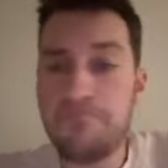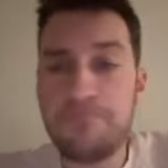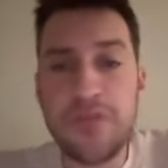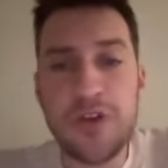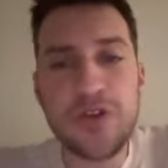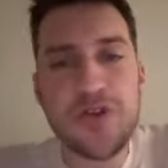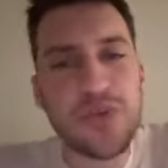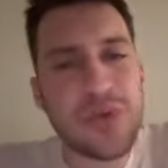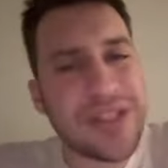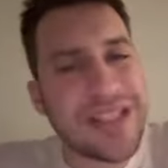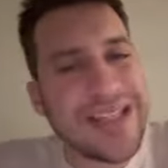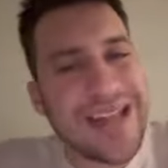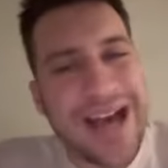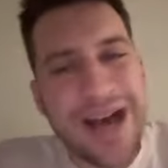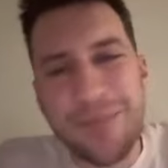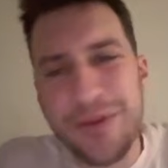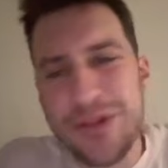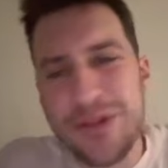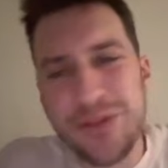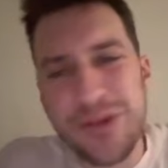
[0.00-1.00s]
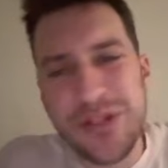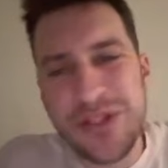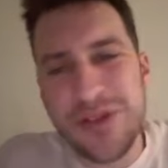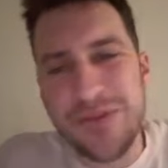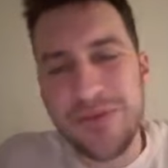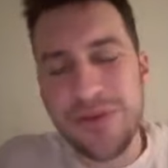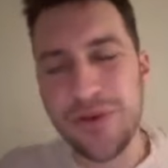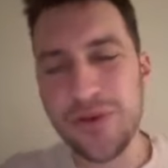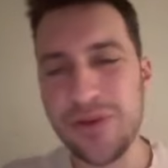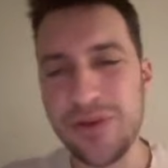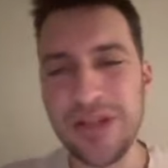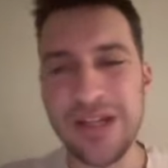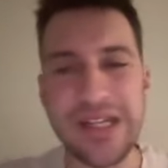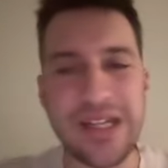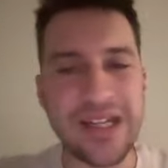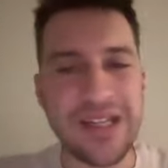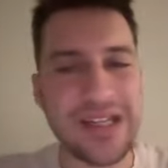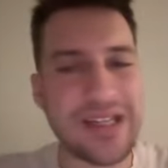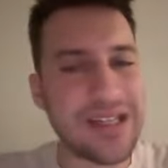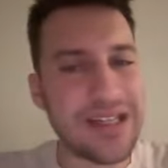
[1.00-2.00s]
There's really not much risk of ruin,
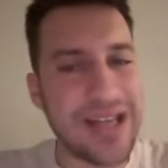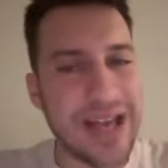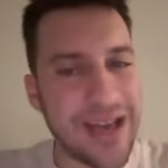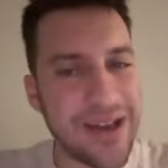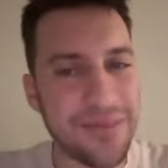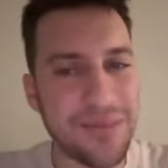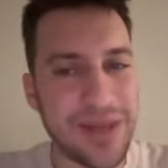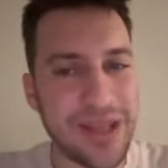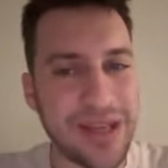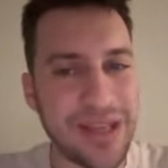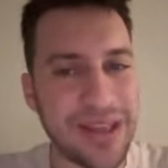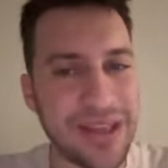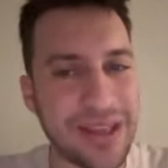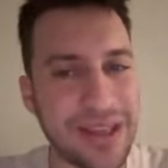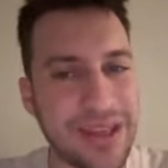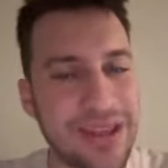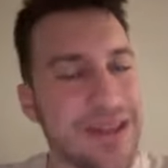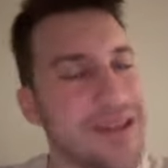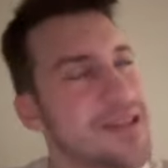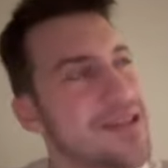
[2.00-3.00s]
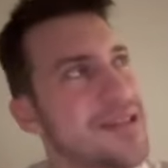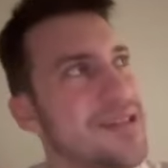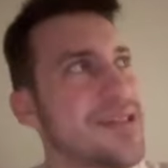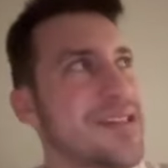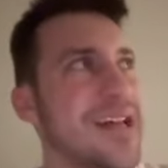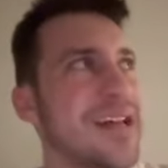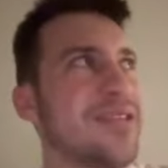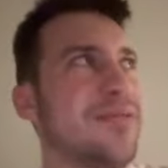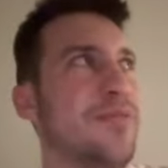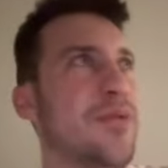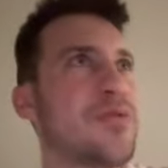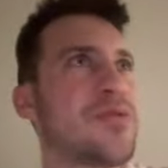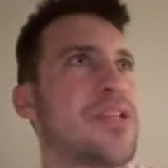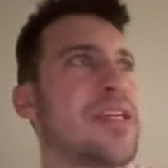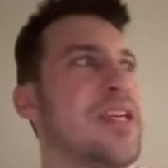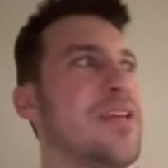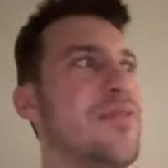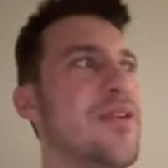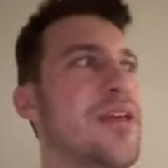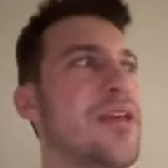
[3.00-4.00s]
not immediately at least. It's not the most
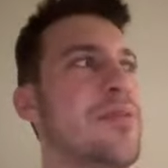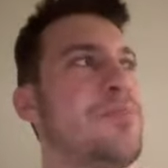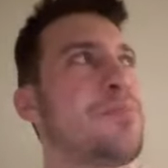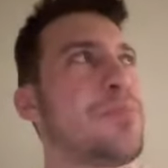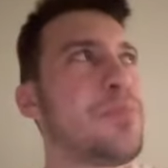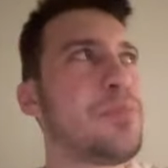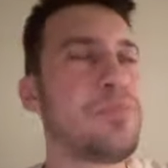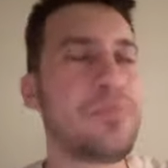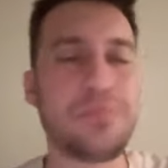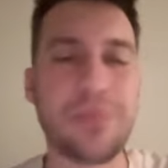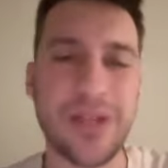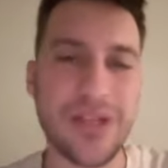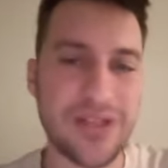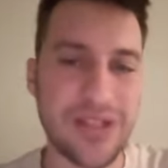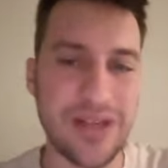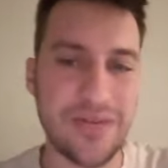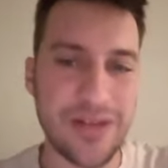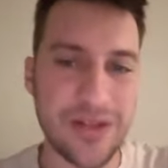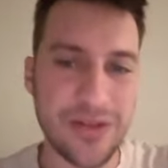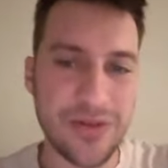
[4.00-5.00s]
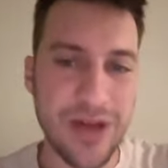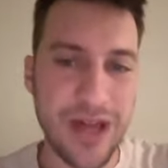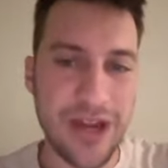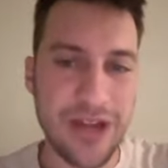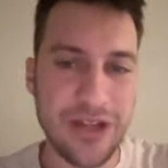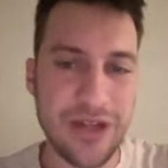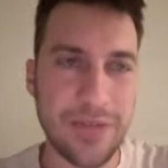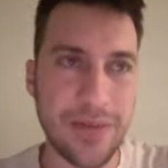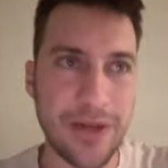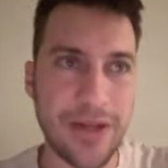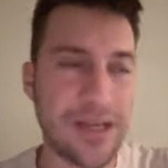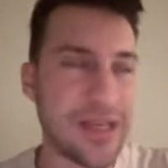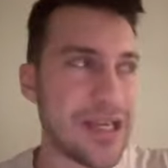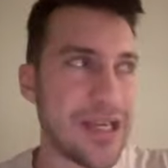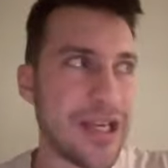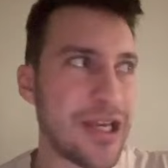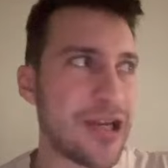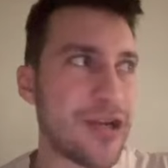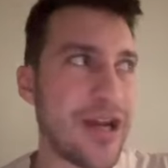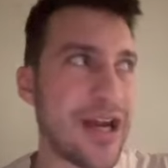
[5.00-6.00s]
EV plus EV strategy, but
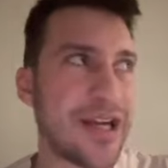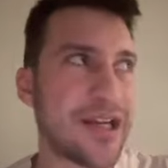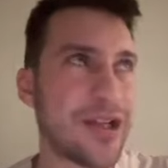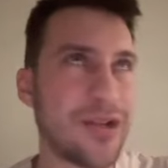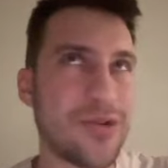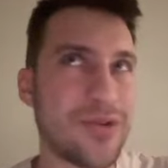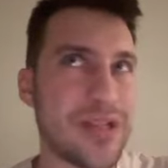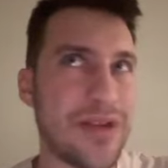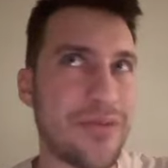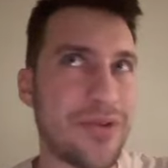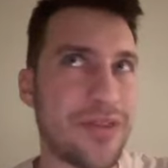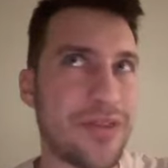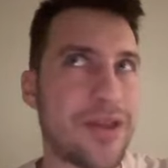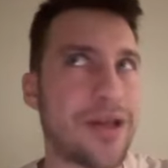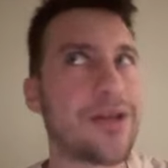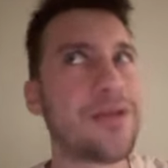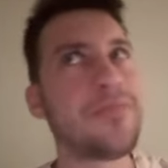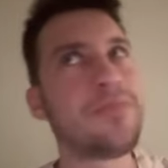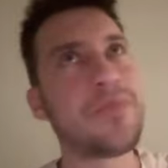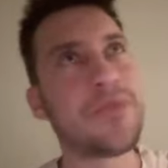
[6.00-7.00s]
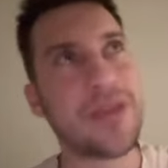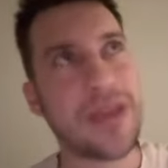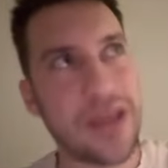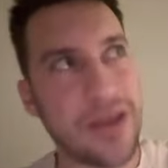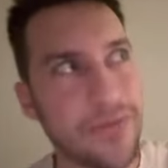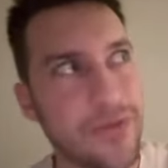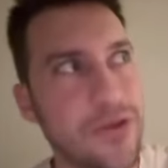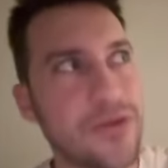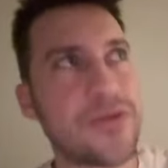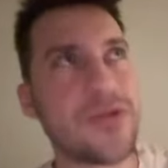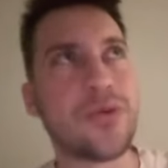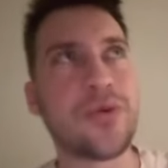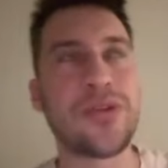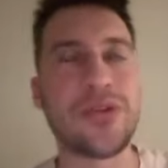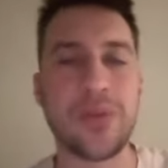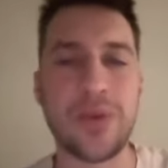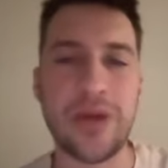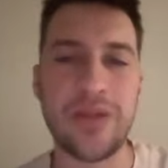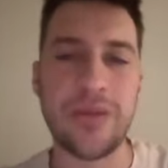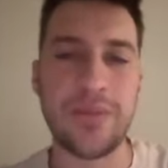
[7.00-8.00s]
you're not going to lose everything if you do it
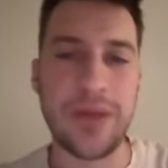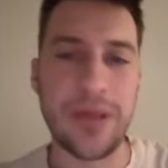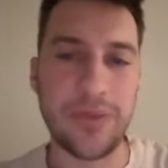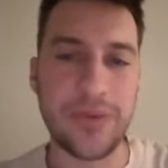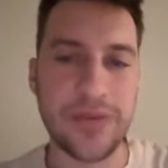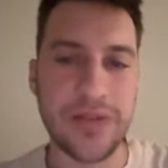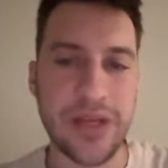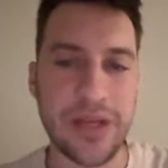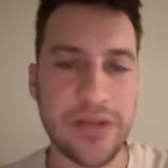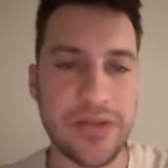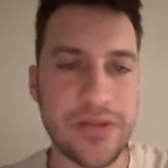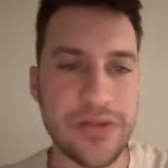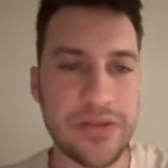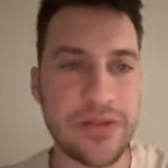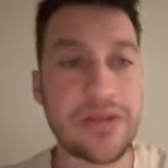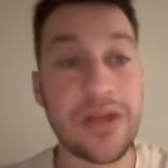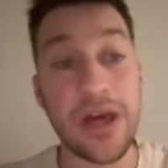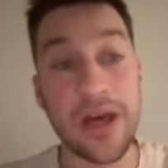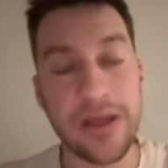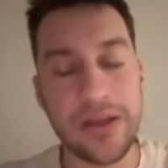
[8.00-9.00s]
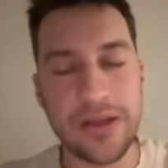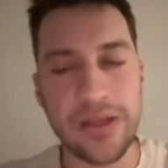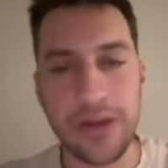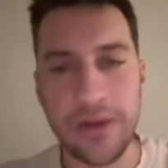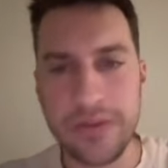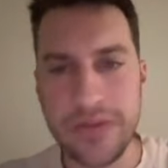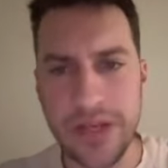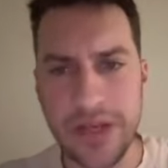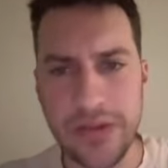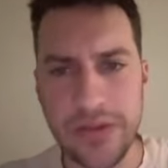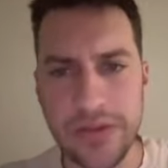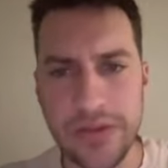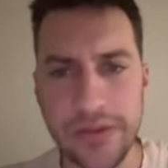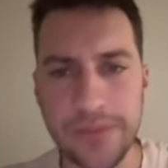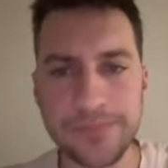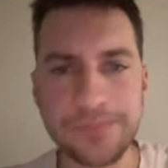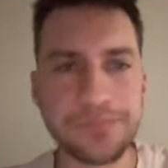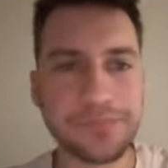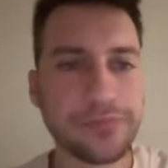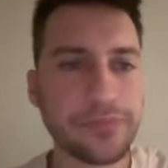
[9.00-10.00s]
the way that people tell uh, you know tell you to.
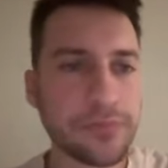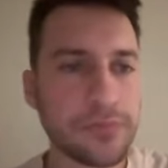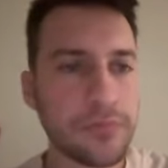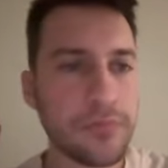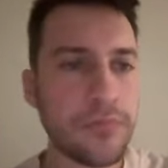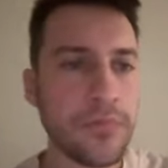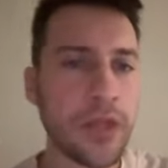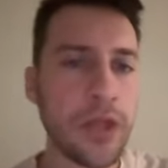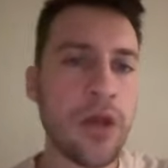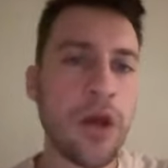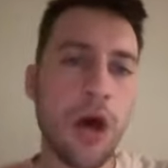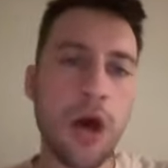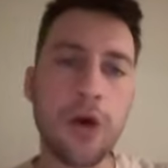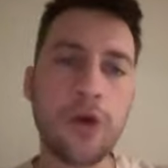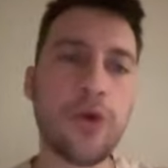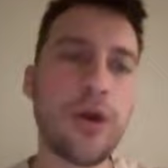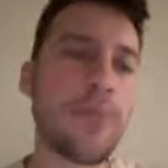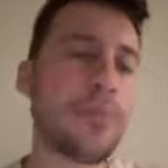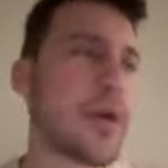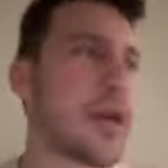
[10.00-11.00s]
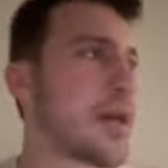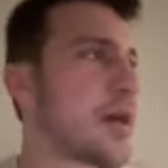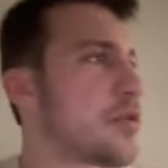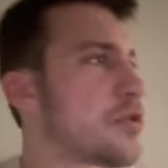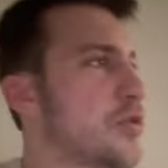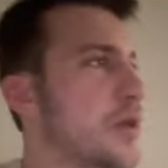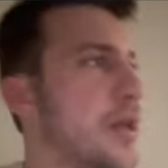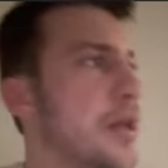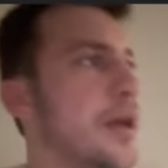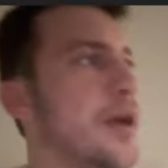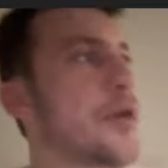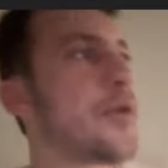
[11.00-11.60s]
Altcoin breakout trading.